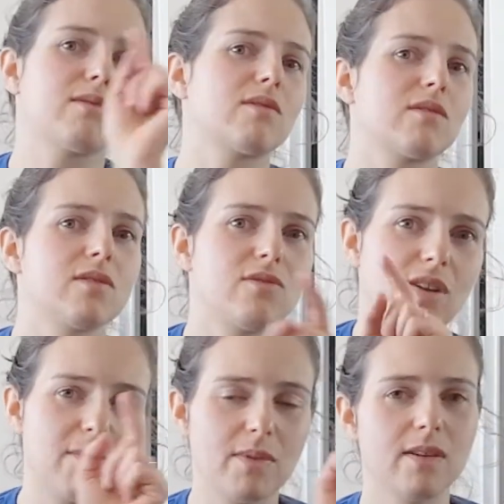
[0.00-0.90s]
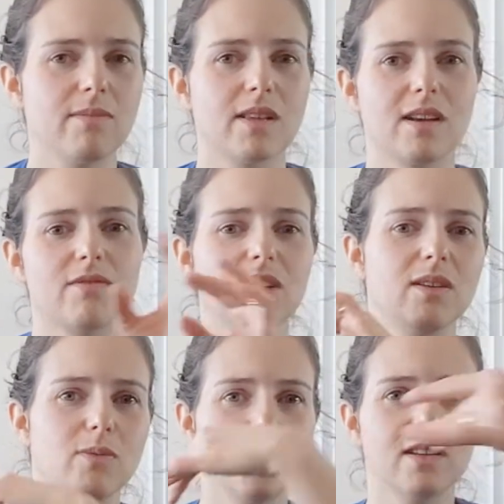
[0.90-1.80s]
striping, but like really
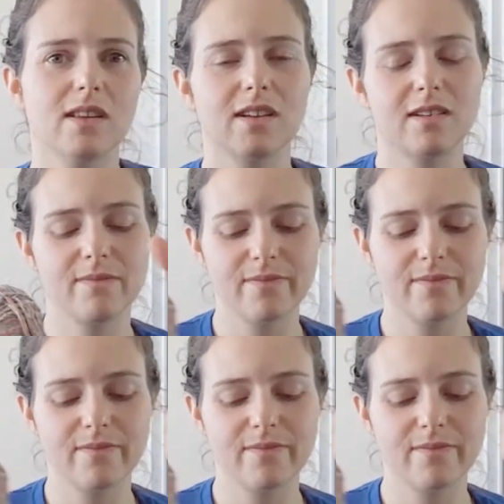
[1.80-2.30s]
weird, like.